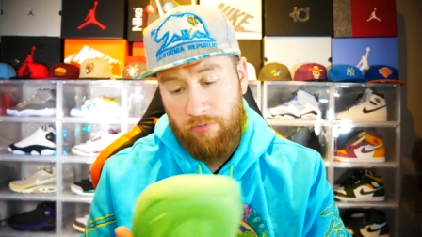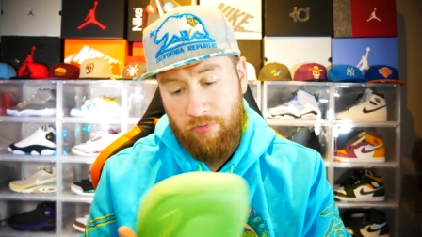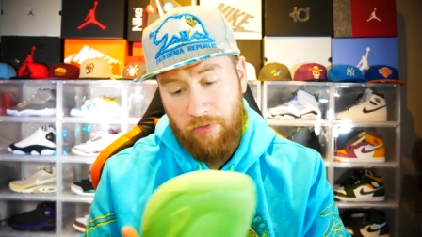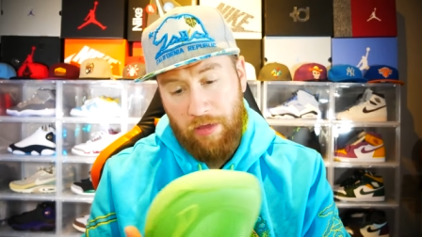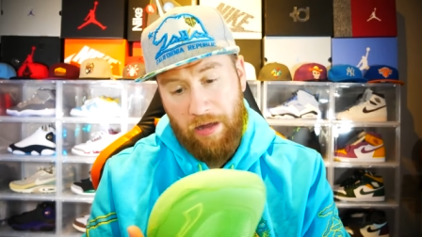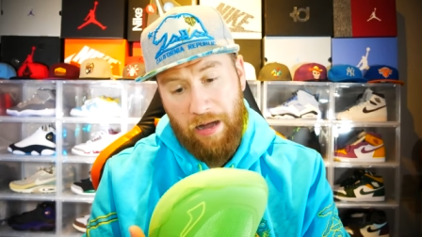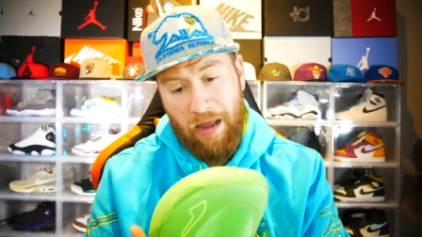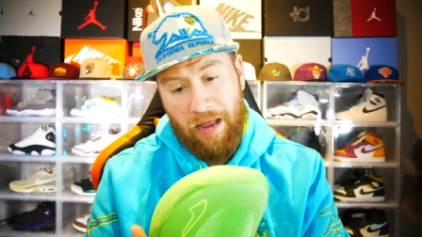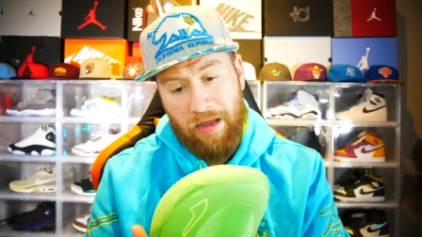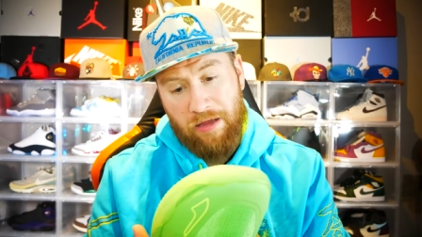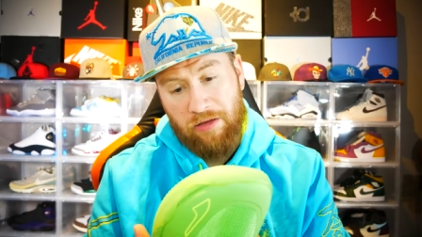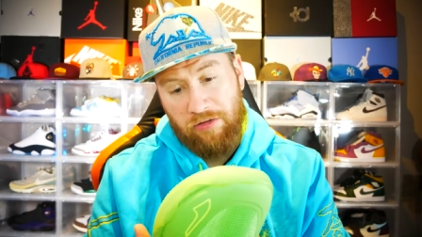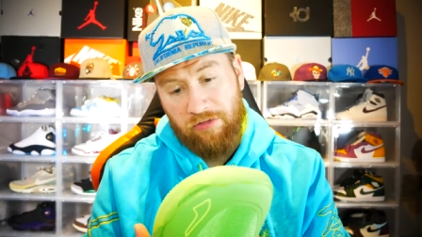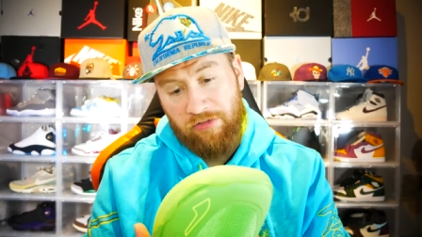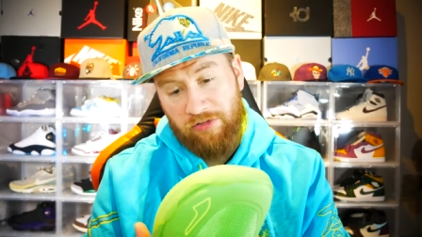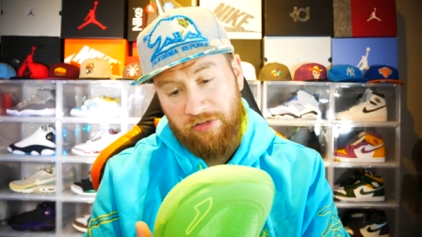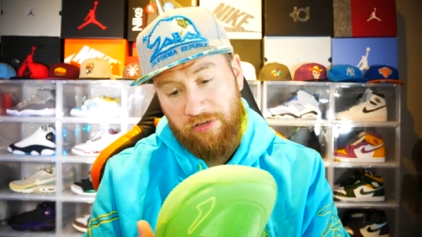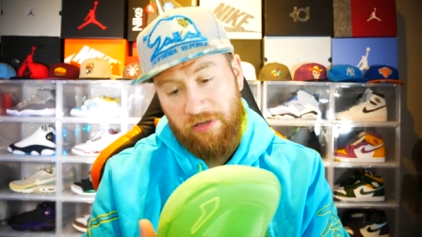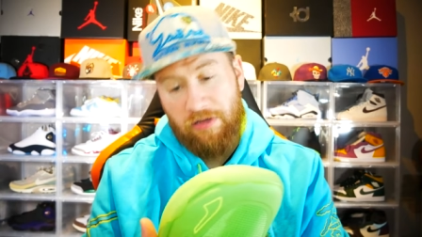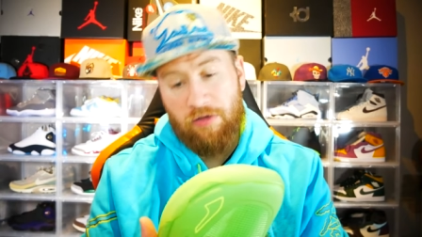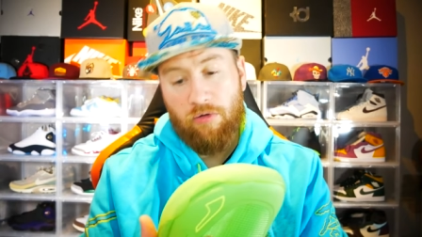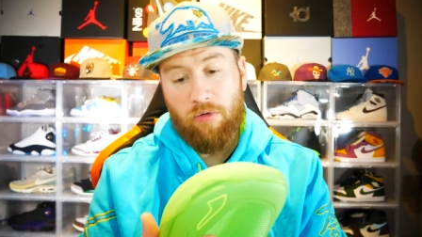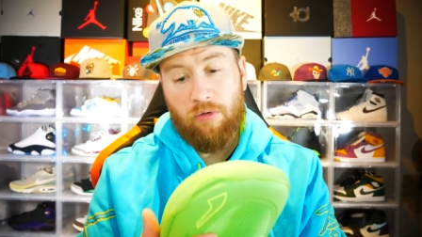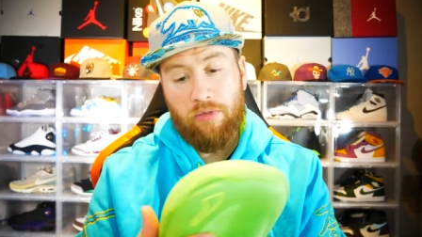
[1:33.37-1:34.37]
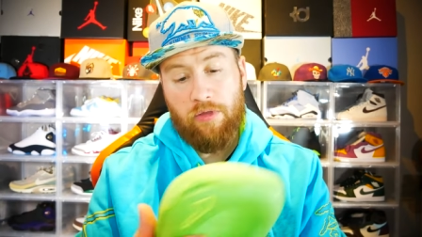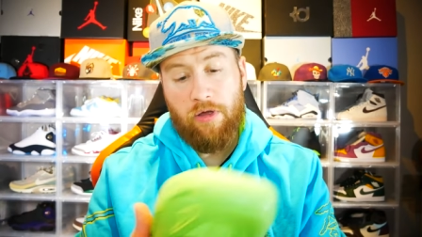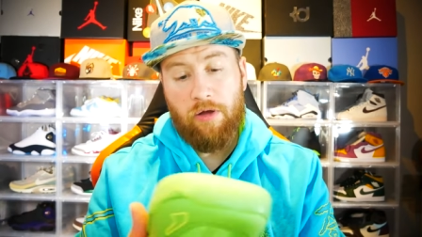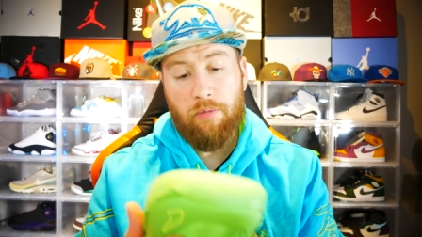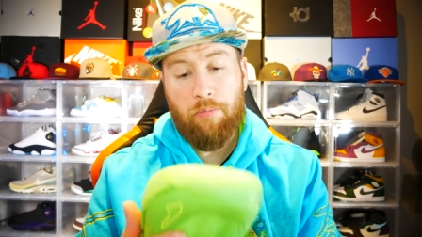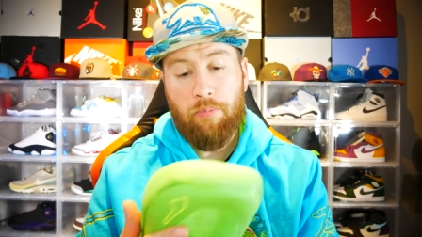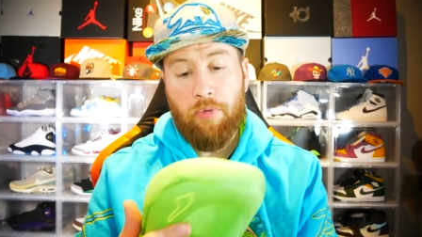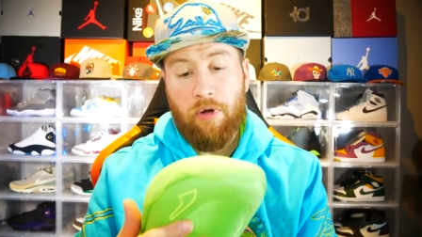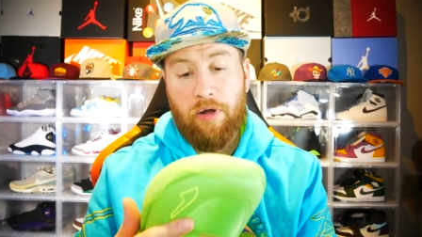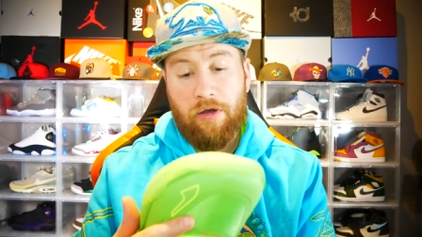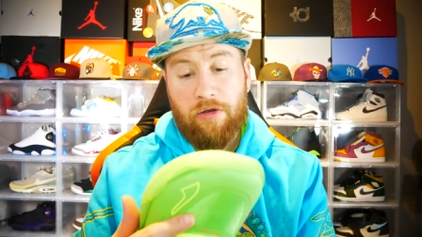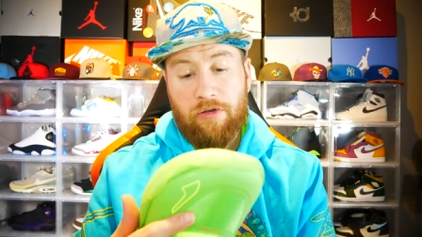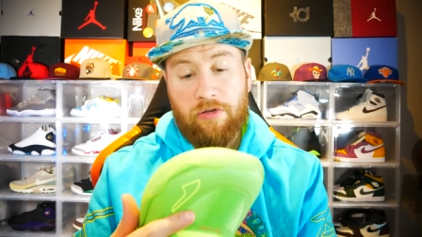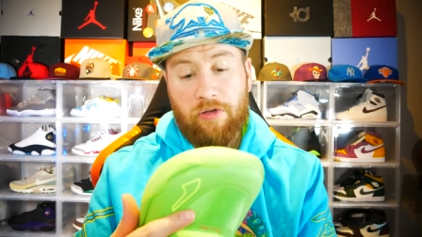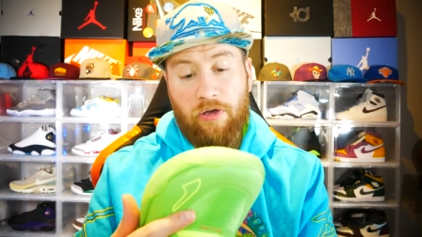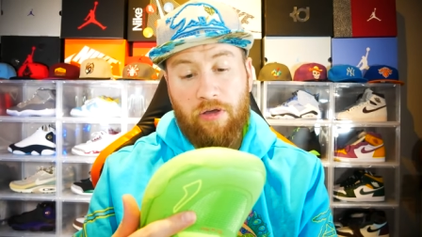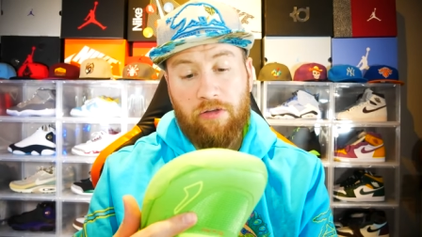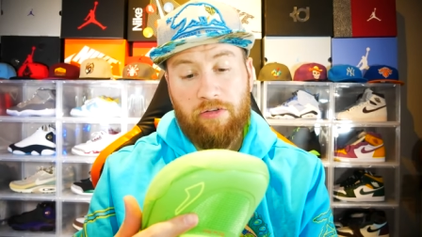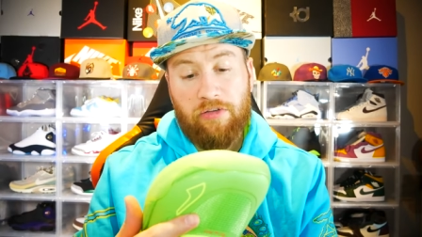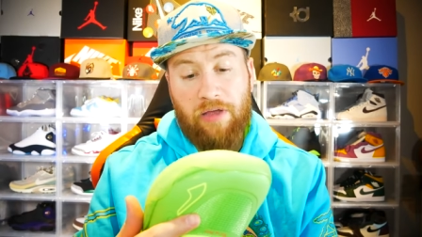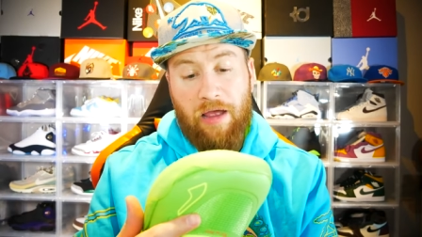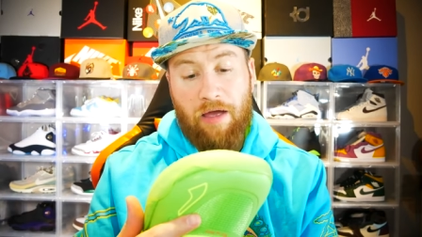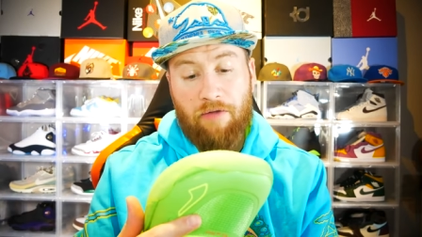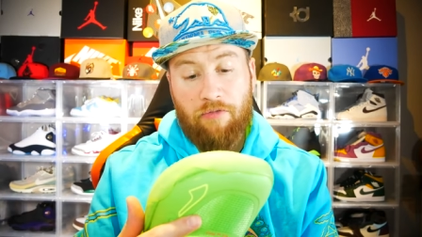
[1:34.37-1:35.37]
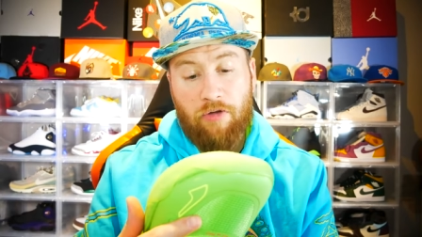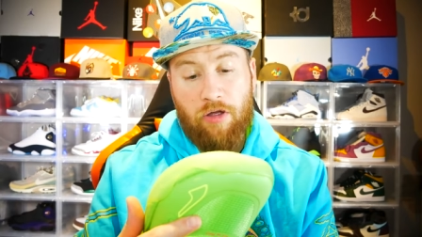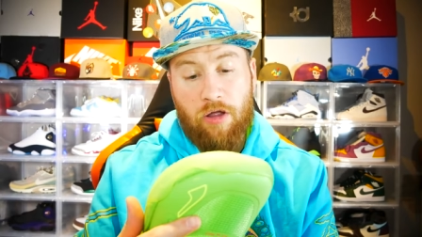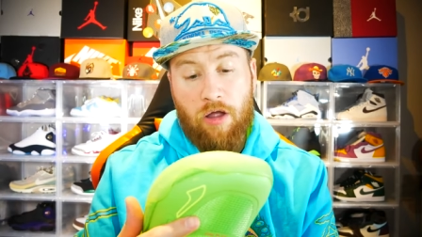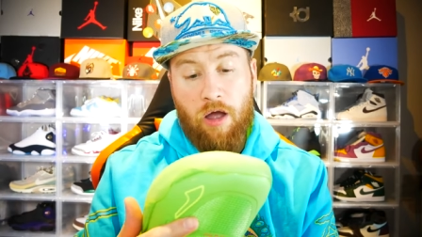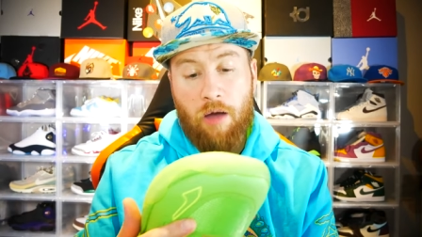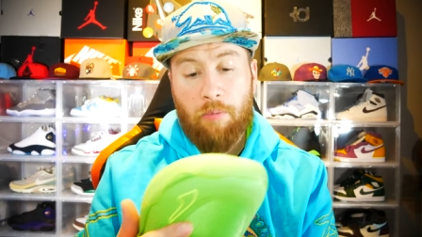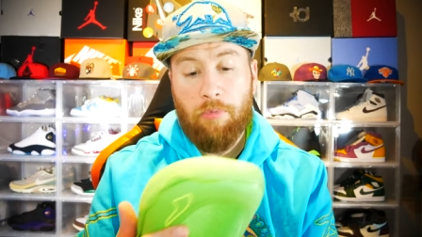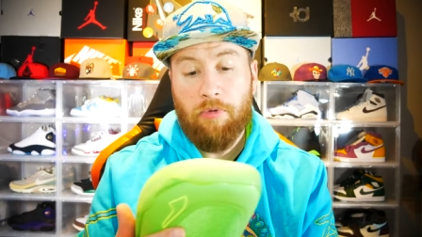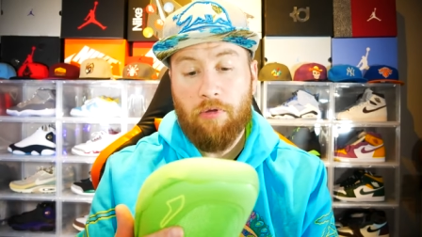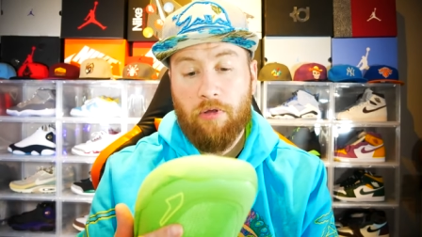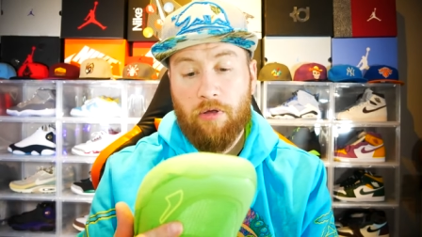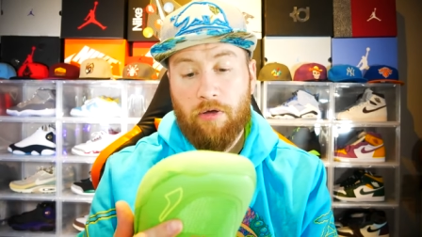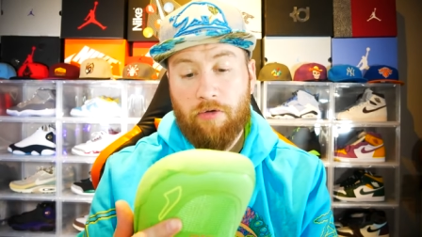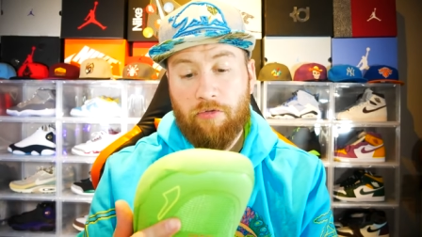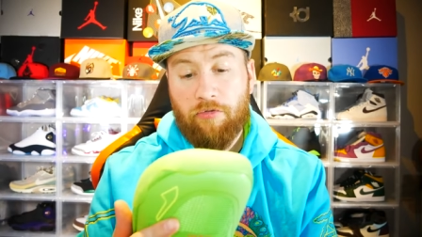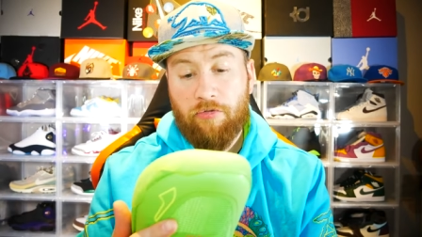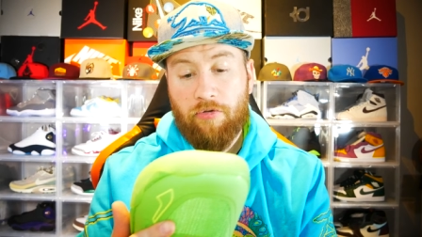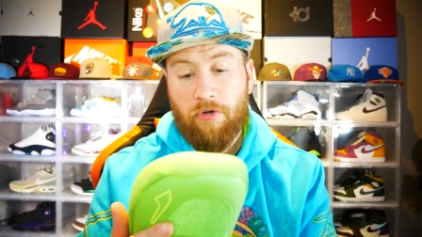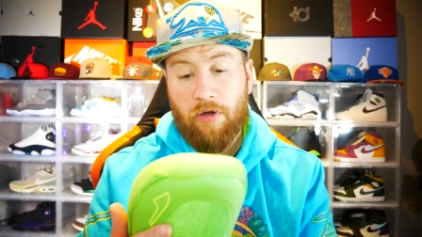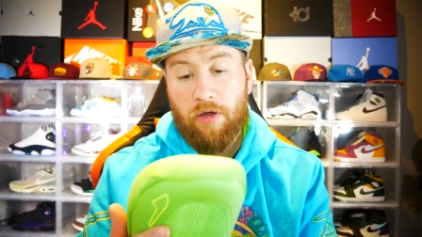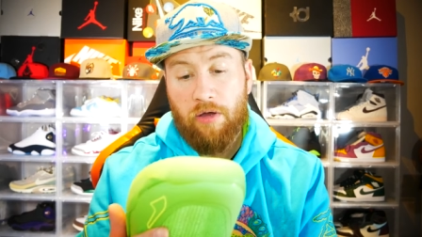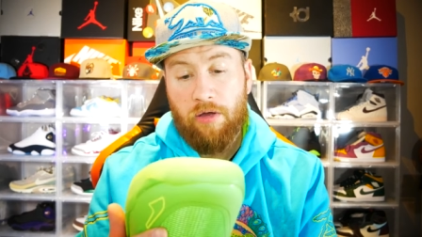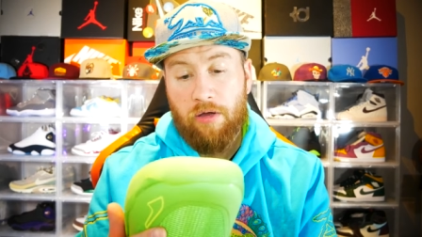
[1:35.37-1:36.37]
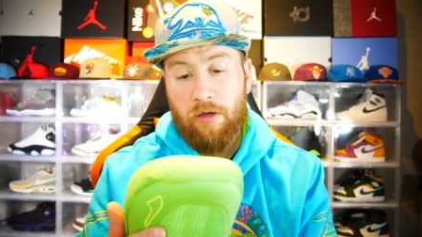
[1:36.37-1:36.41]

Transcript: that I can see on there, but it does have a couple of